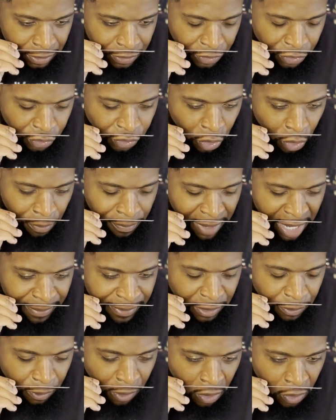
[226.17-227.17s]

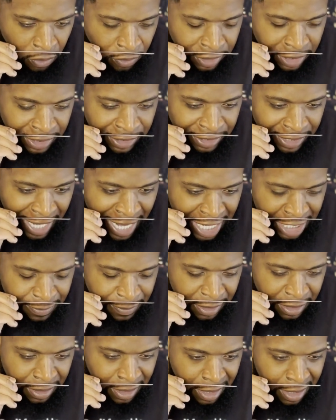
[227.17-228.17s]
Maybe rose and
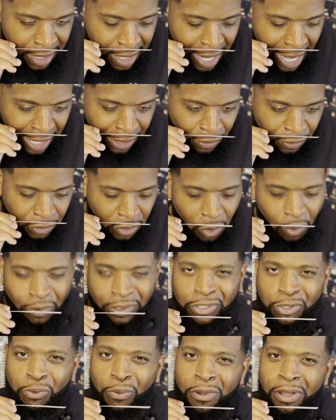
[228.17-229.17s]
jasmine. I don't know
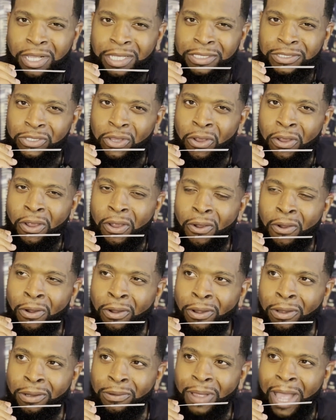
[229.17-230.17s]
which ones
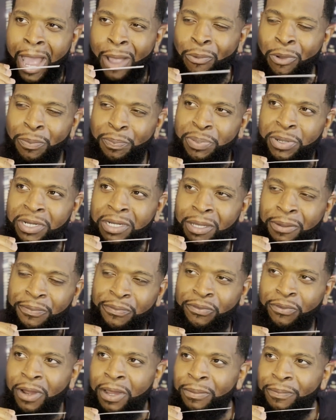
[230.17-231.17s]
or I would put up
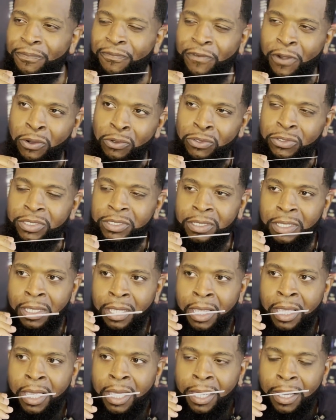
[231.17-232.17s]
front first,
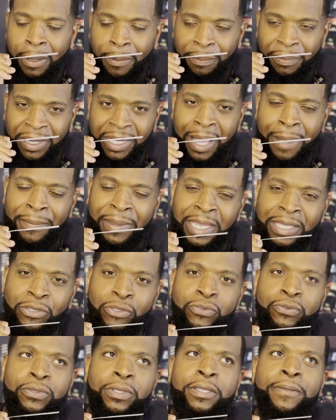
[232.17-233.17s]
but I
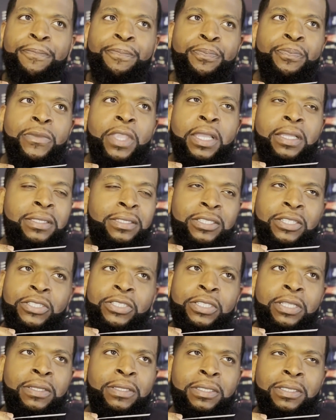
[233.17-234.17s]
mean,
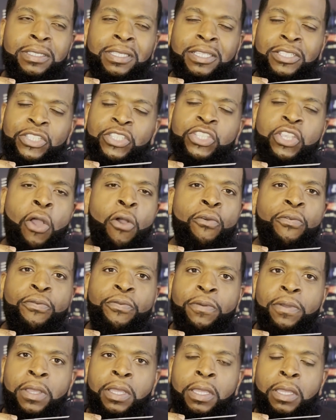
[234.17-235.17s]
just the
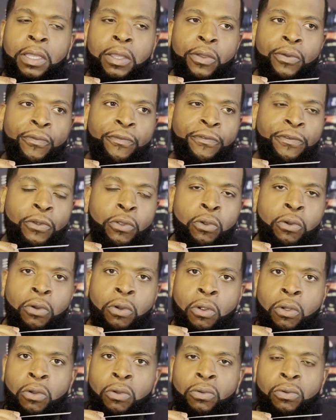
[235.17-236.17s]
soft
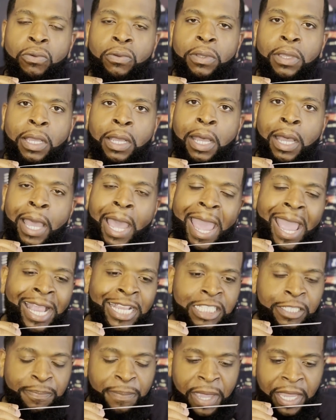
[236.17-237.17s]
floral
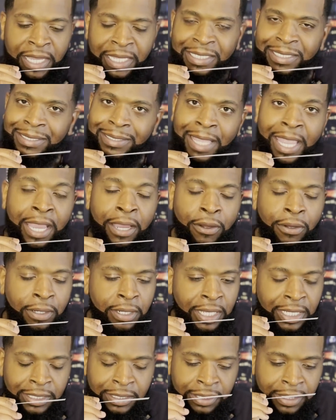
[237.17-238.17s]
aspect is there.
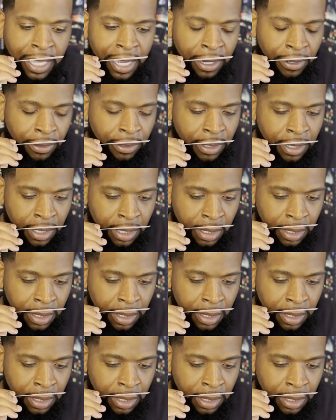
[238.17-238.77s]
It's there.